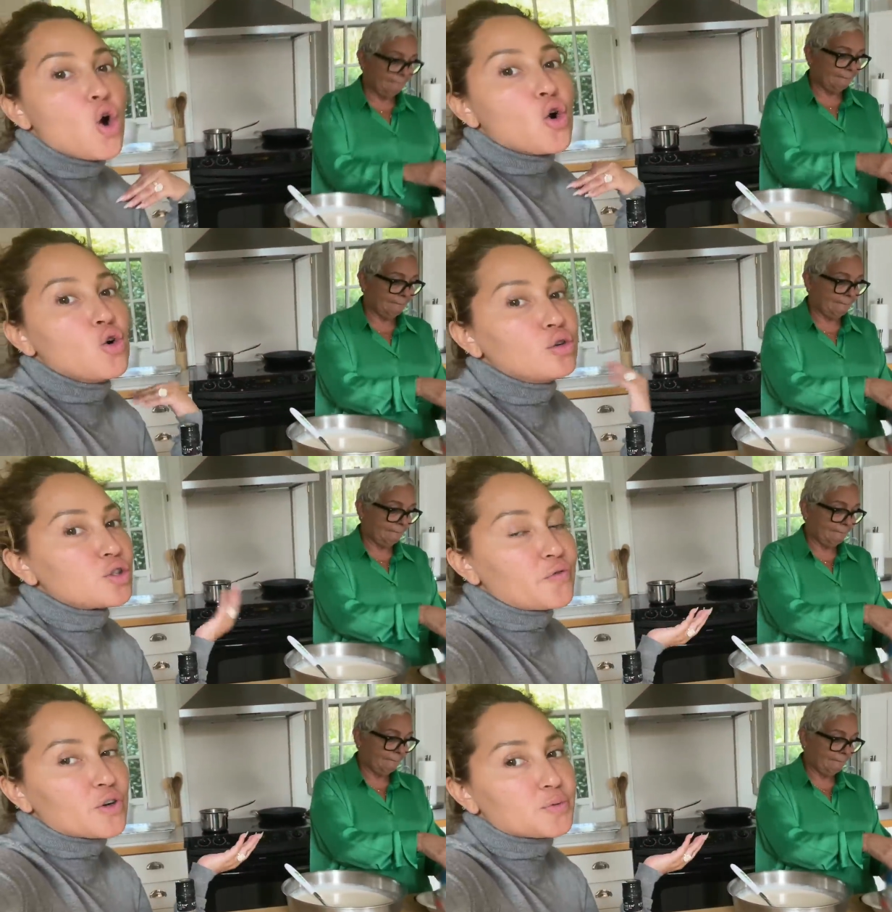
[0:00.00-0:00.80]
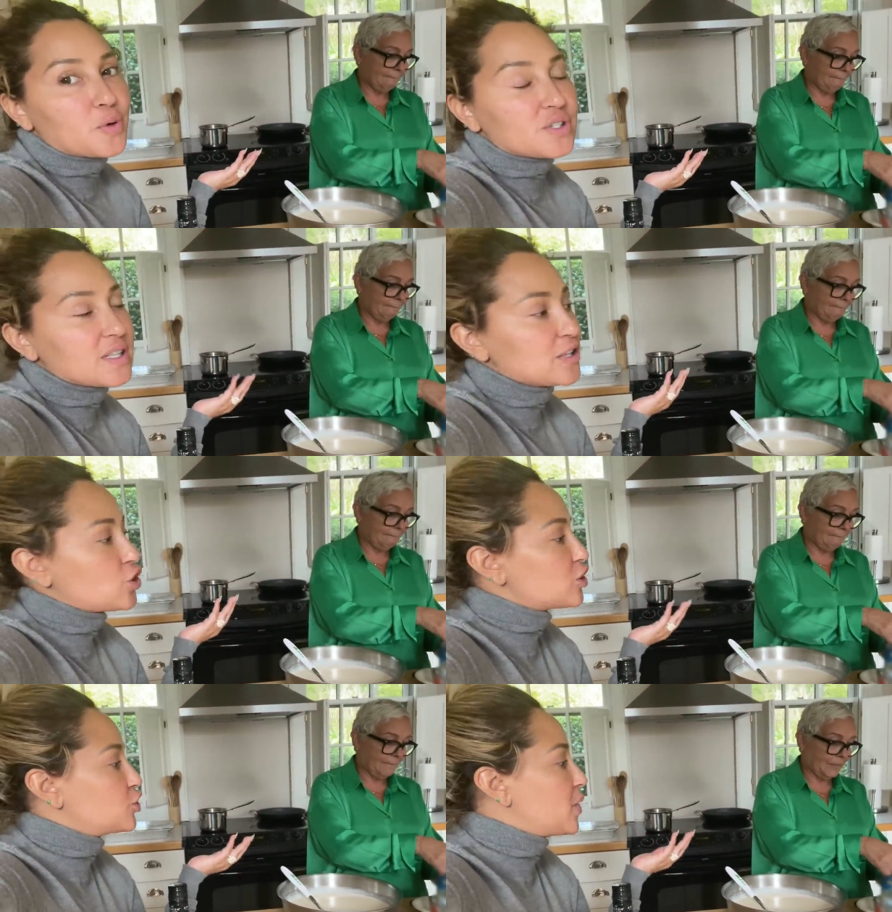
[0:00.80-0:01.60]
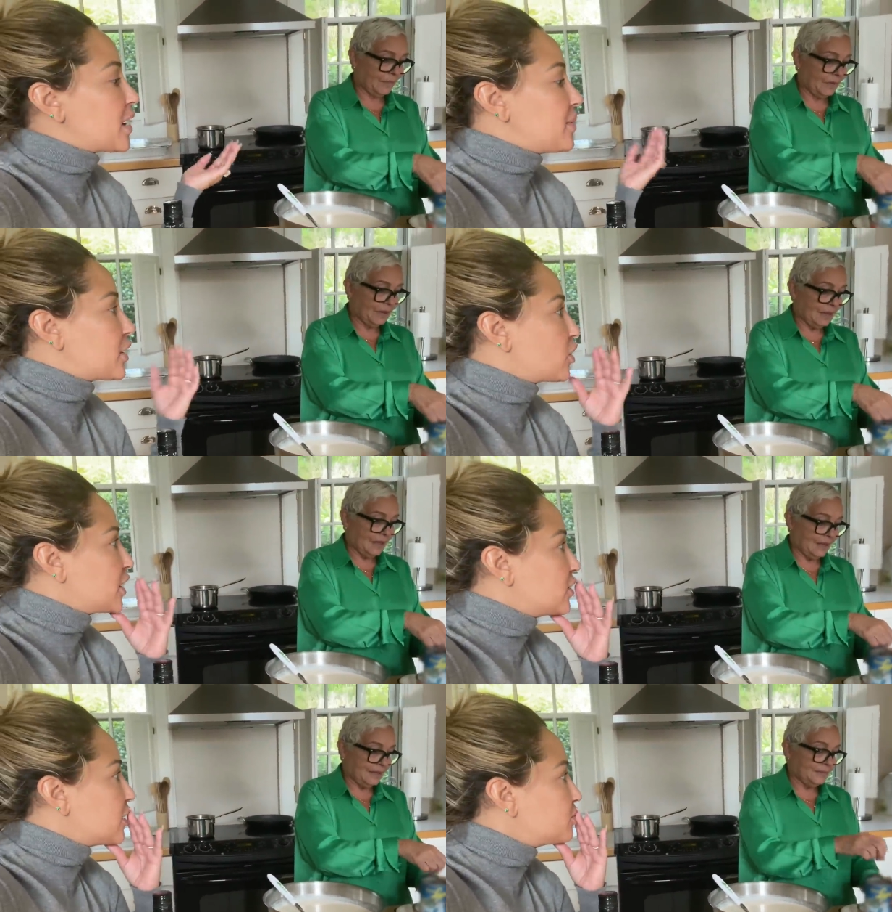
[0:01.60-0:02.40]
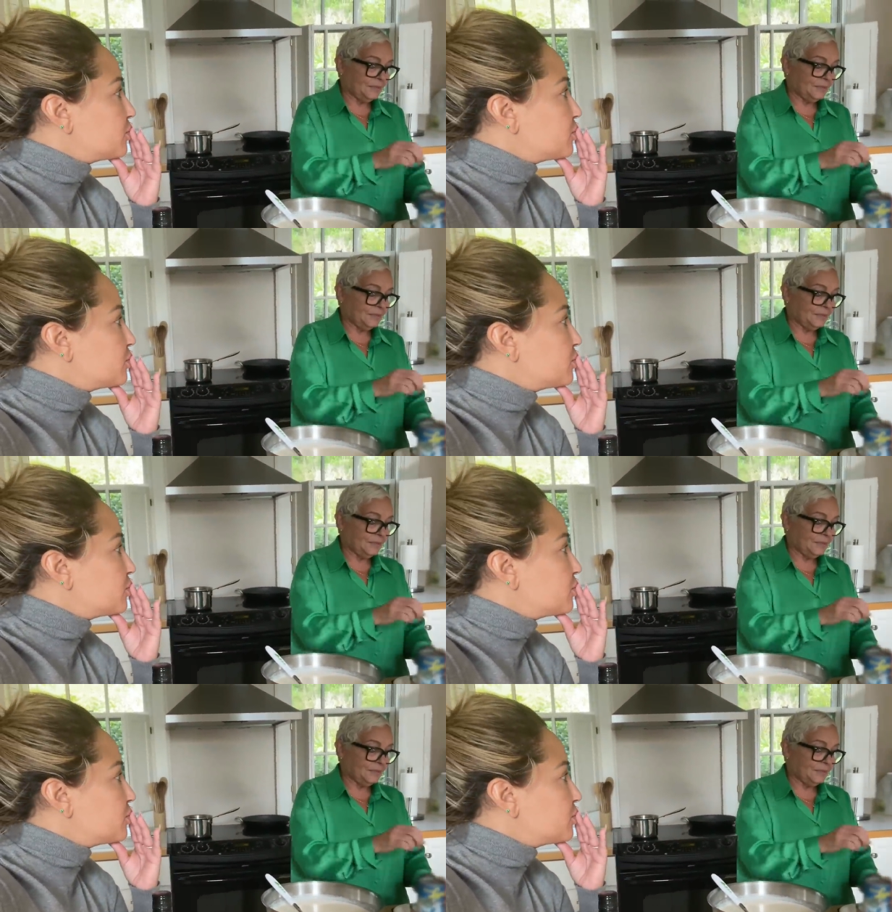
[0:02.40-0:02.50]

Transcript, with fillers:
Speaker 1: Who's the first person that taught you how to make coquito?